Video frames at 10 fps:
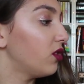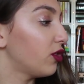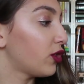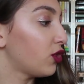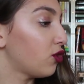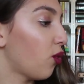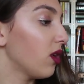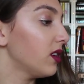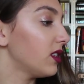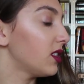they're
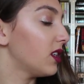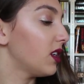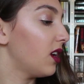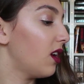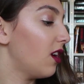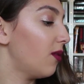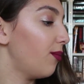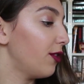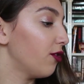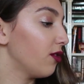short,
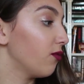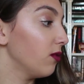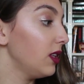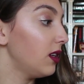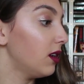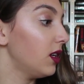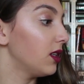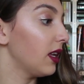but they're really good.